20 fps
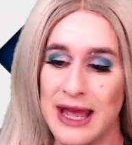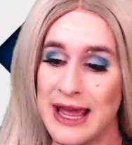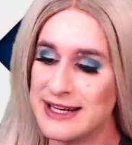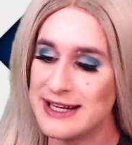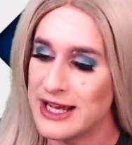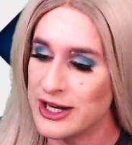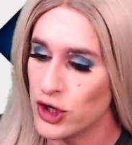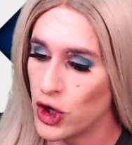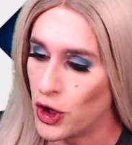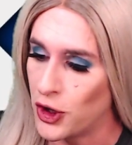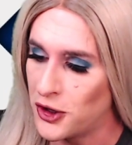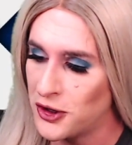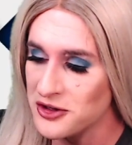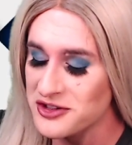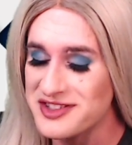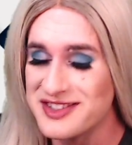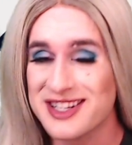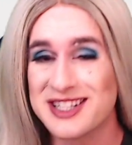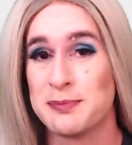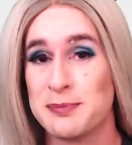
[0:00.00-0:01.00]
And yet all
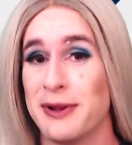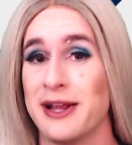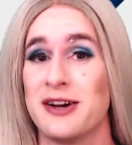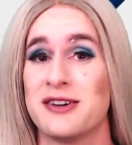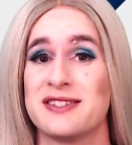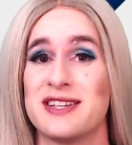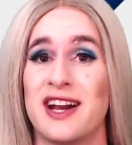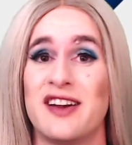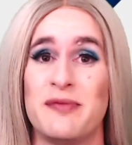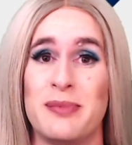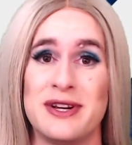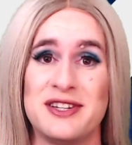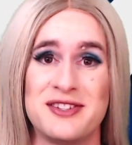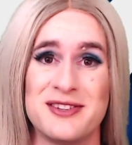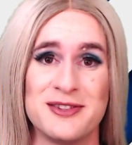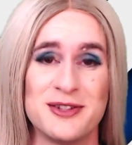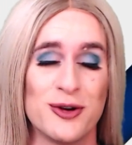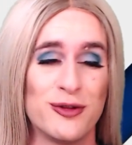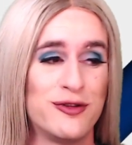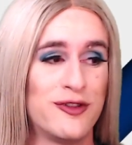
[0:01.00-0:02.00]
6 players that I've
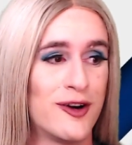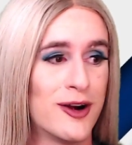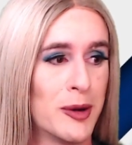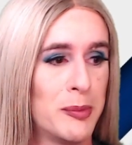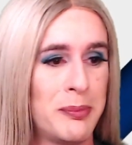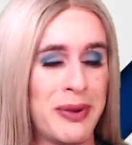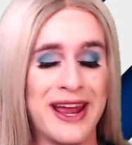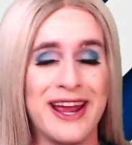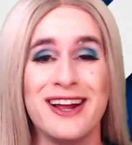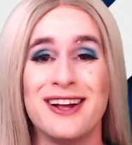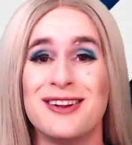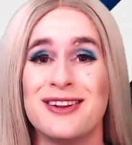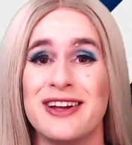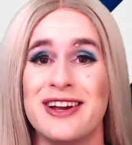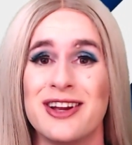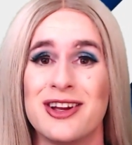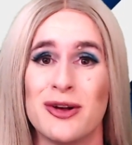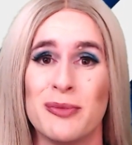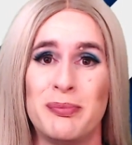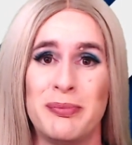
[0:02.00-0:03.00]
mentioned so far pale
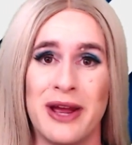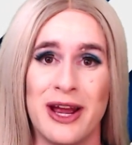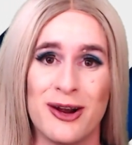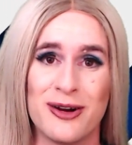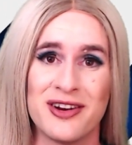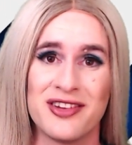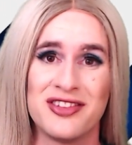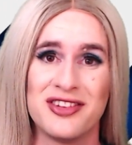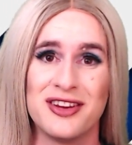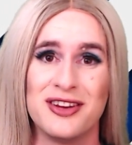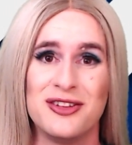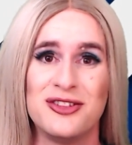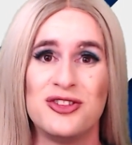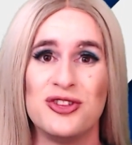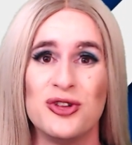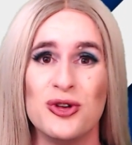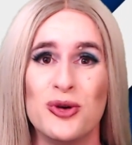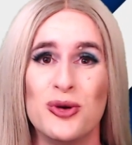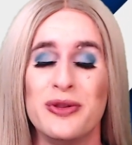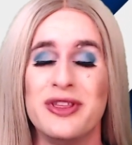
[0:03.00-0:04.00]
in comparison
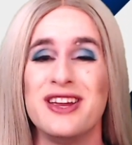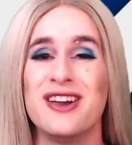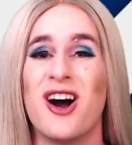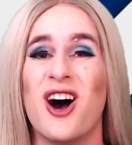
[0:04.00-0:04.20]
to the